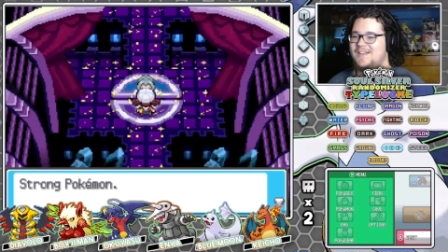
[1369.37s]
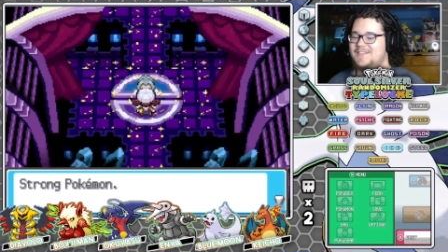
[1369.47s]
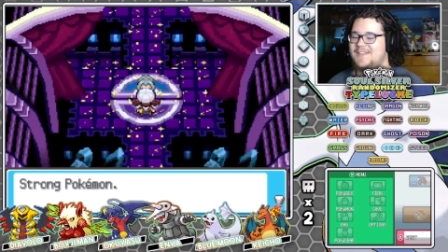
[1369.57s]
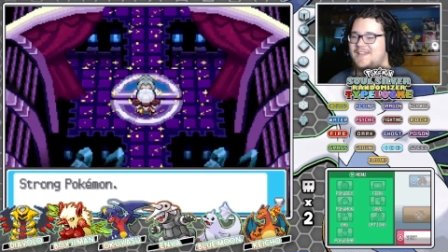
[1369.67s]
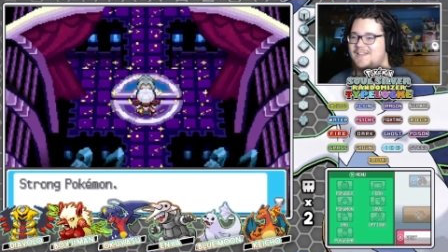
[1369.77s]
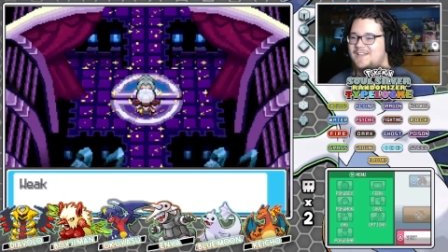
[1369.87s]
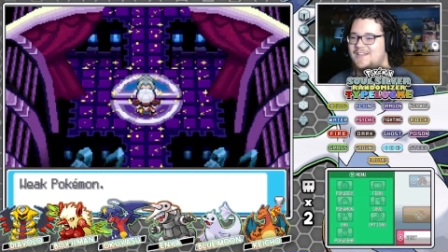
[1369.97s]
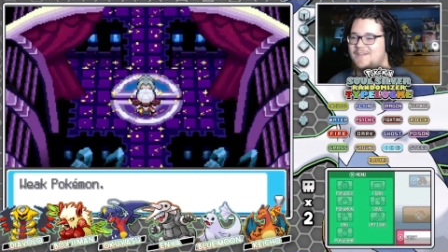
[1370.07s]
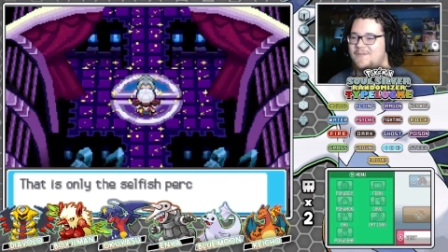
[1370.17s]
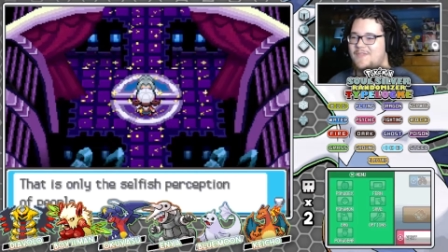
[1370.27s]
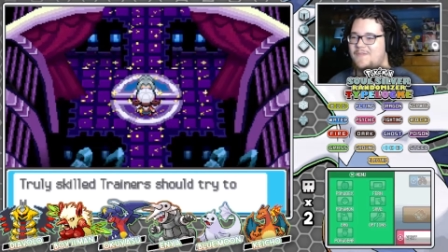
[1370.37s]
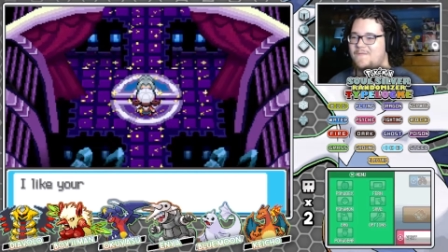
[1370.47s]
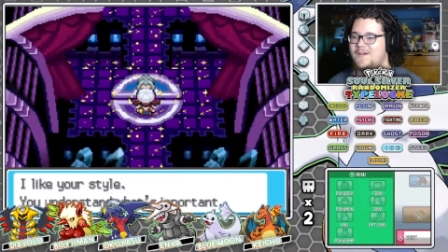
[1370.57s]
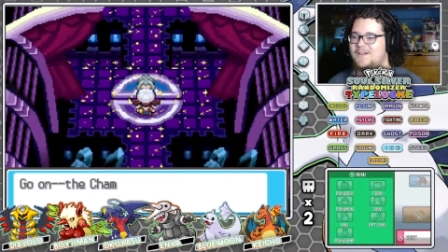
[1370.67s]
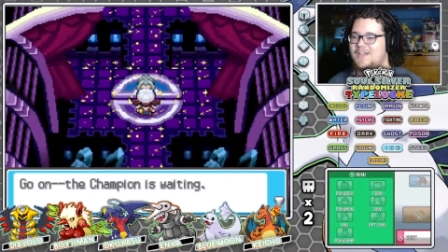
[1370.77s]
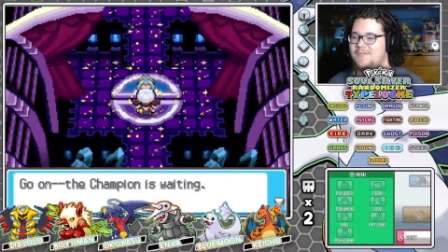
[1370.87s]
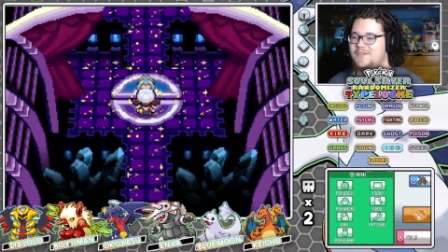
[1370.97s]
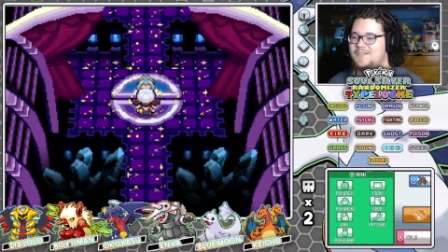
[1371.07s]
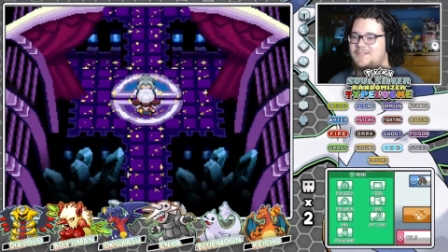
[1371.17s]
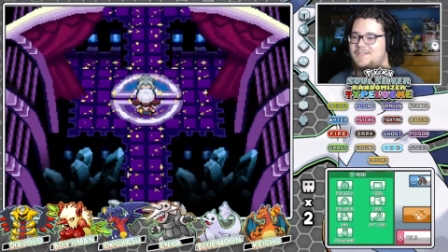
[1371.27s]
that. Without the Fairy type
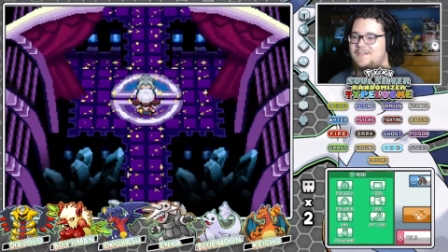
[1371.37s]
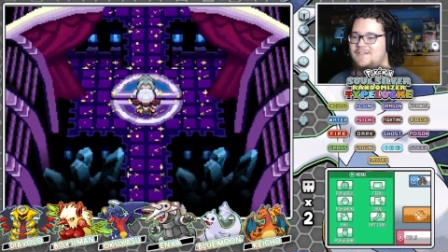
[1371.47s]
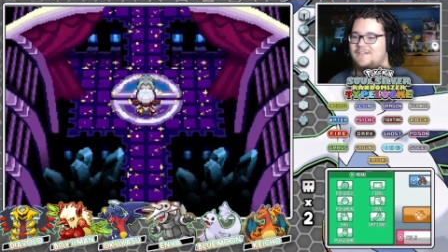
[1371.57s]
existing,